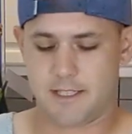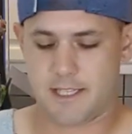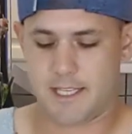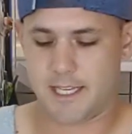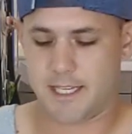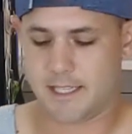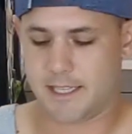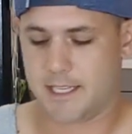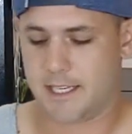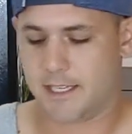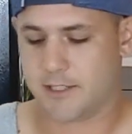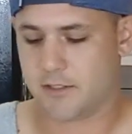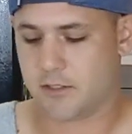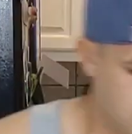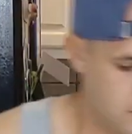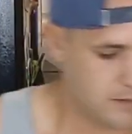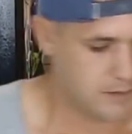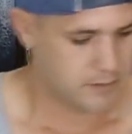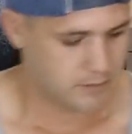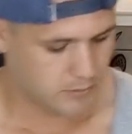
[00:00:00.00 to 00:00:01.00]
like this.
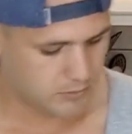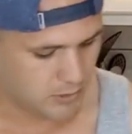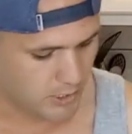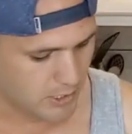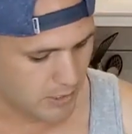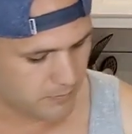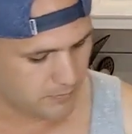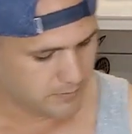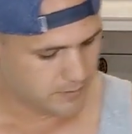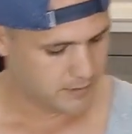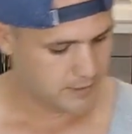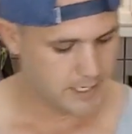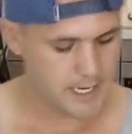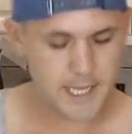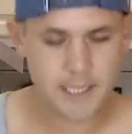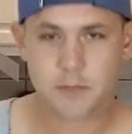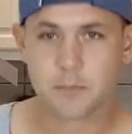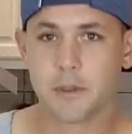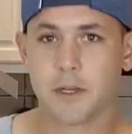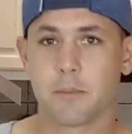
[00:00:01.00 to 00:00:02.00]
So
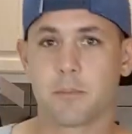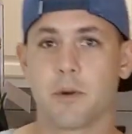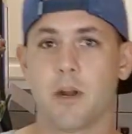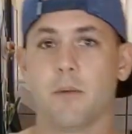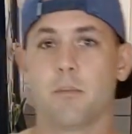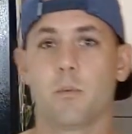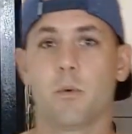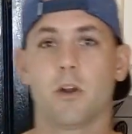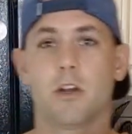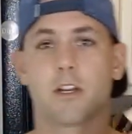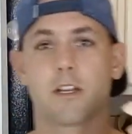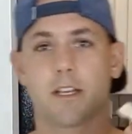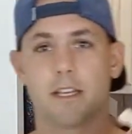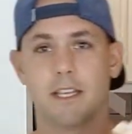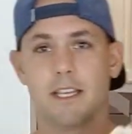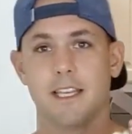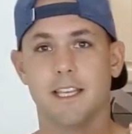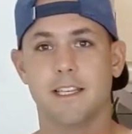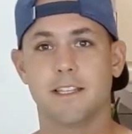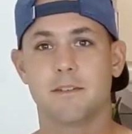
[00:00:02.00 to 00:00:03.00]
next bit of prep work
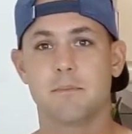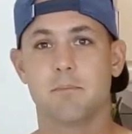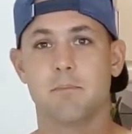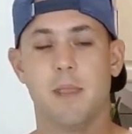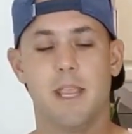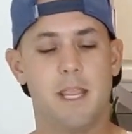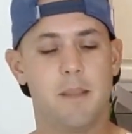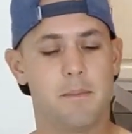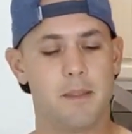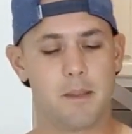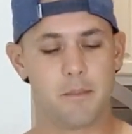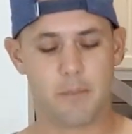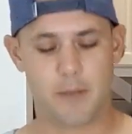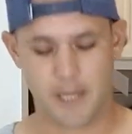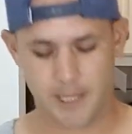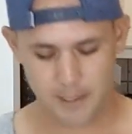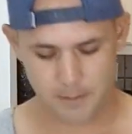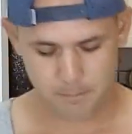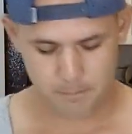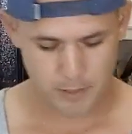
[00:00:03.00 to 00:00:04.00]
is baby
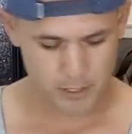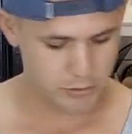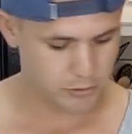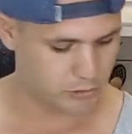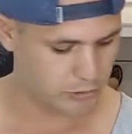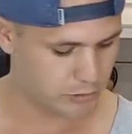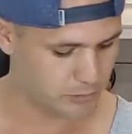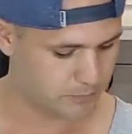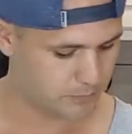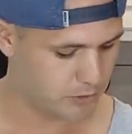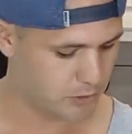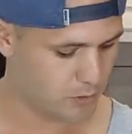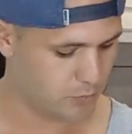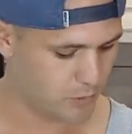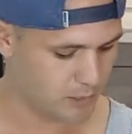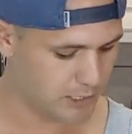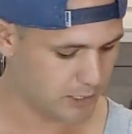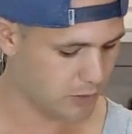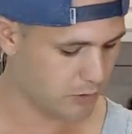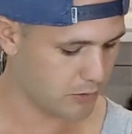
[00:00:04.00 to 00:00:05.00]
bella mushrooms. You
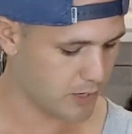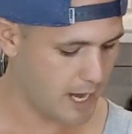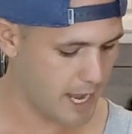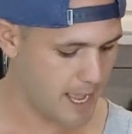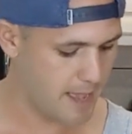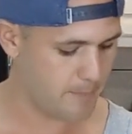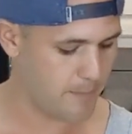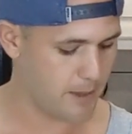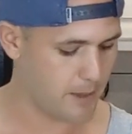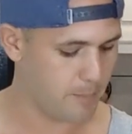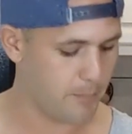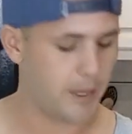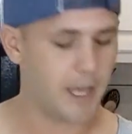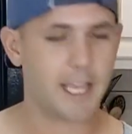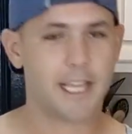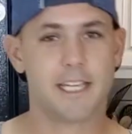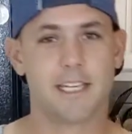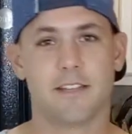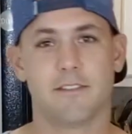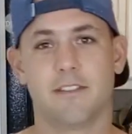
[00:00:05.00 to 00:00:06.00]
want to grab a
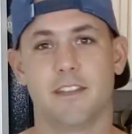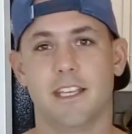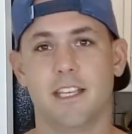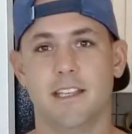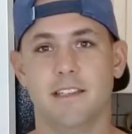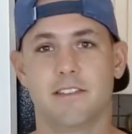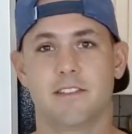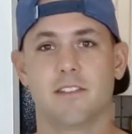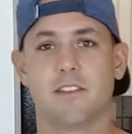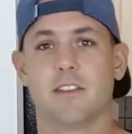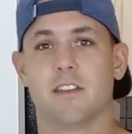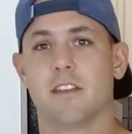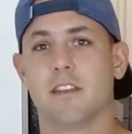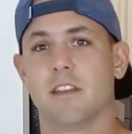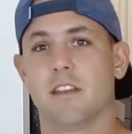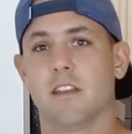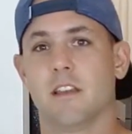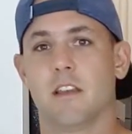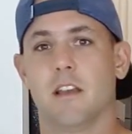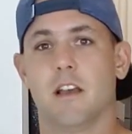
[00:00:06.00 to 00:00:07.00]
pint of these.
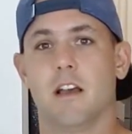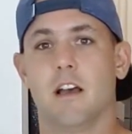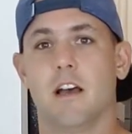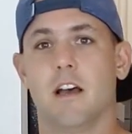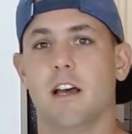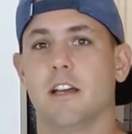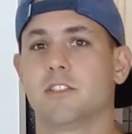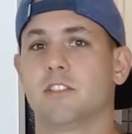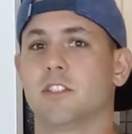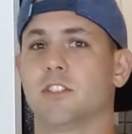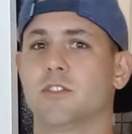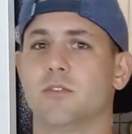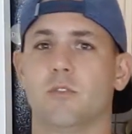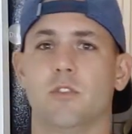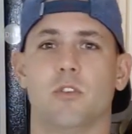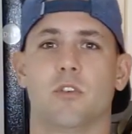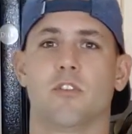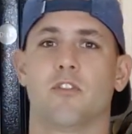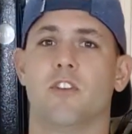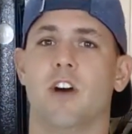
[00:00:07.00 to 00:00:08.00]

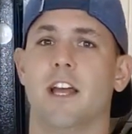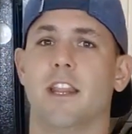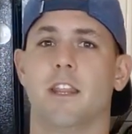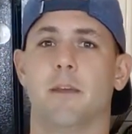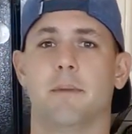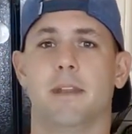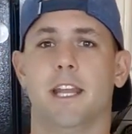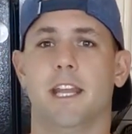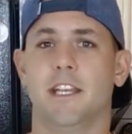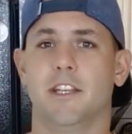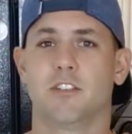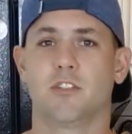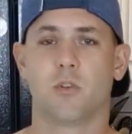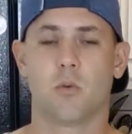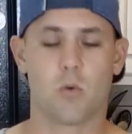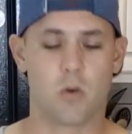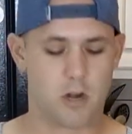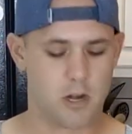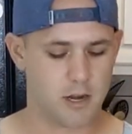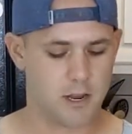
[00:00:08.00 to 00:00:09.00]
You can find them in any
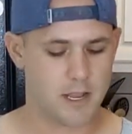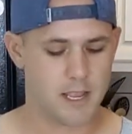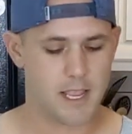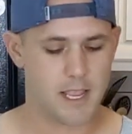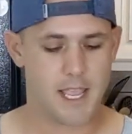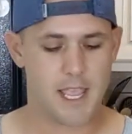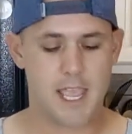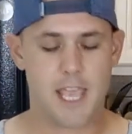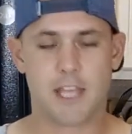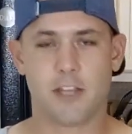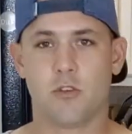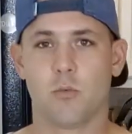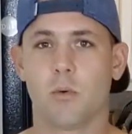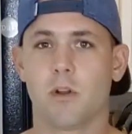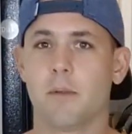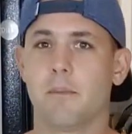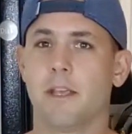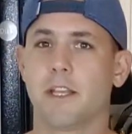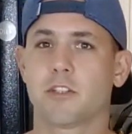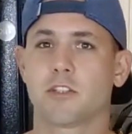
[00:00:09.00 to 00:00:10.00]
store, and you want
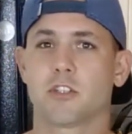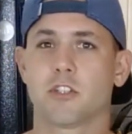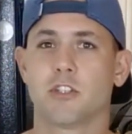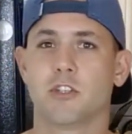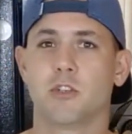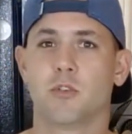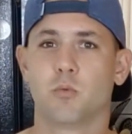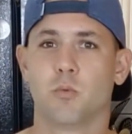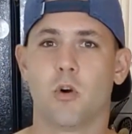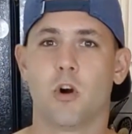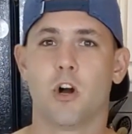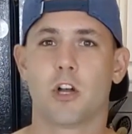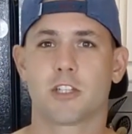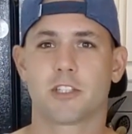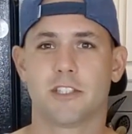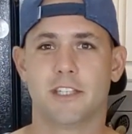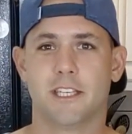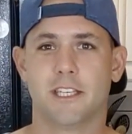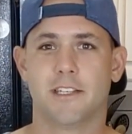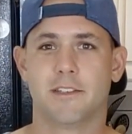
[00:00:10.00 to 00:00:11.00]
to make sure you
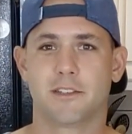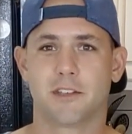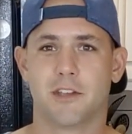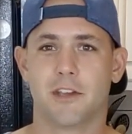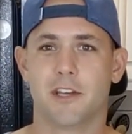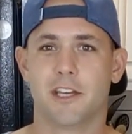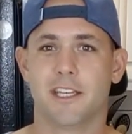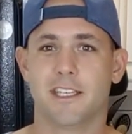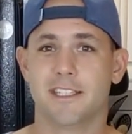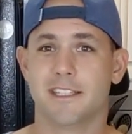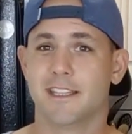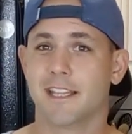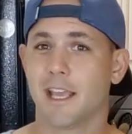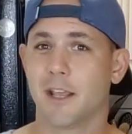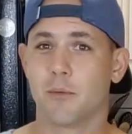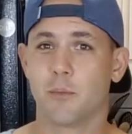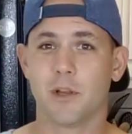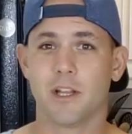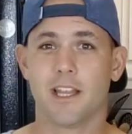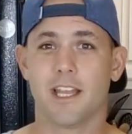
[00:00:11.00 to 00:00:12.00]
wash these good. And
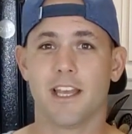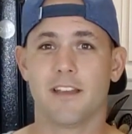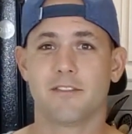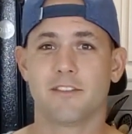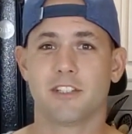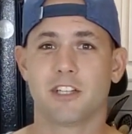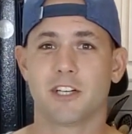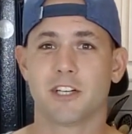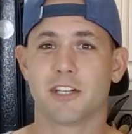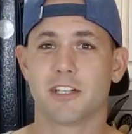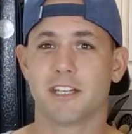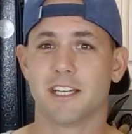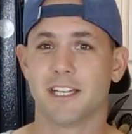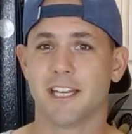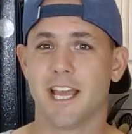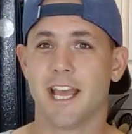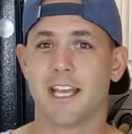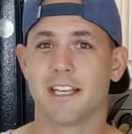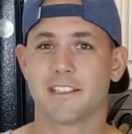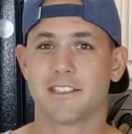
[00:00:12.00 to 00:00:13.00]
they will have dirt and
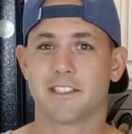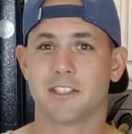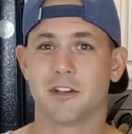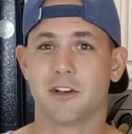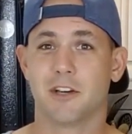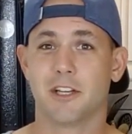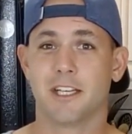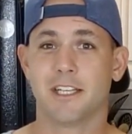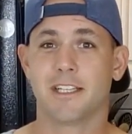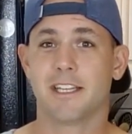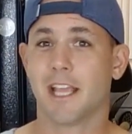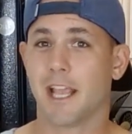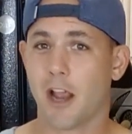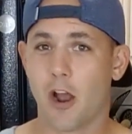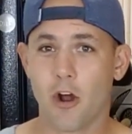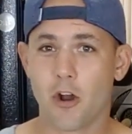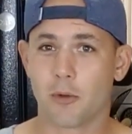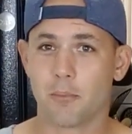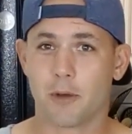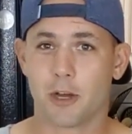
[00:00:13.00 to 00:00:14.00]
nasty on it. They
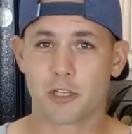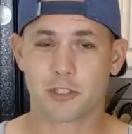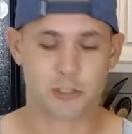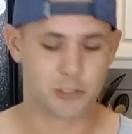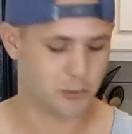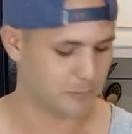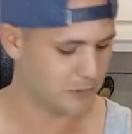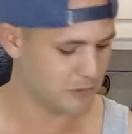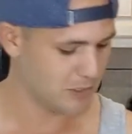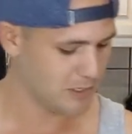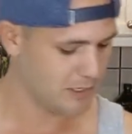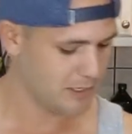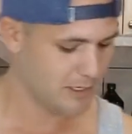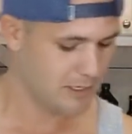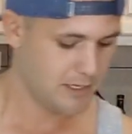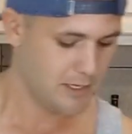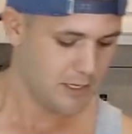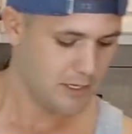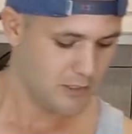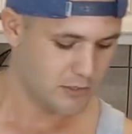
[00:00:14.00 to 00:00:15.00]
are mushrooms,
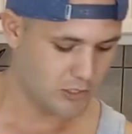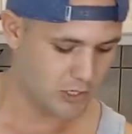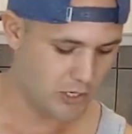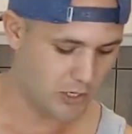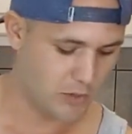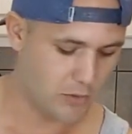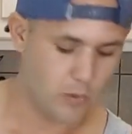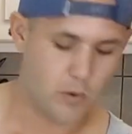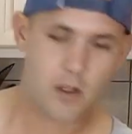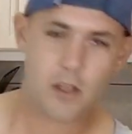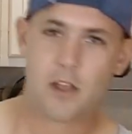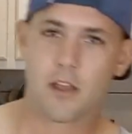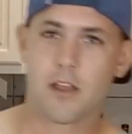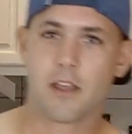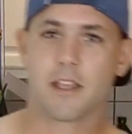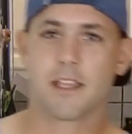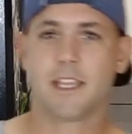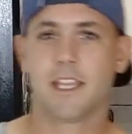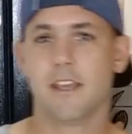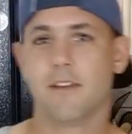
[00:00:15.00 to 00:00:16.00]
so
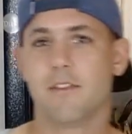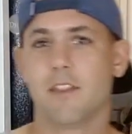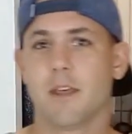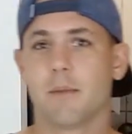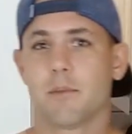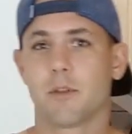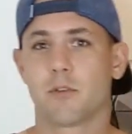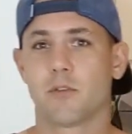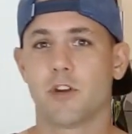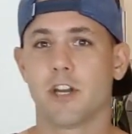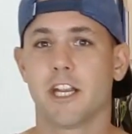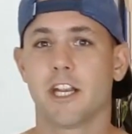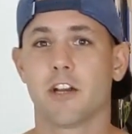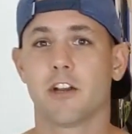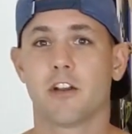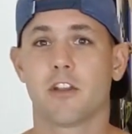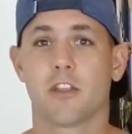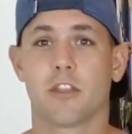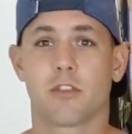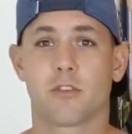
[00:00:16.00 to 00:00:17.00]
give them the
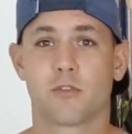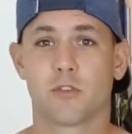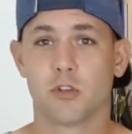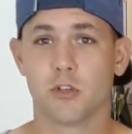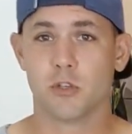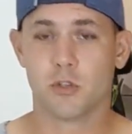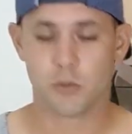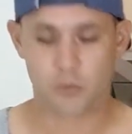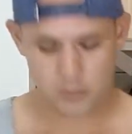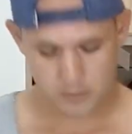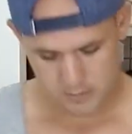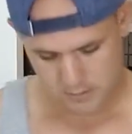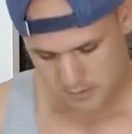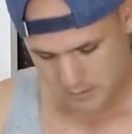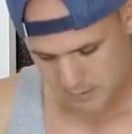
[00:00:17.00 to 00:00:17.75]
ringer through.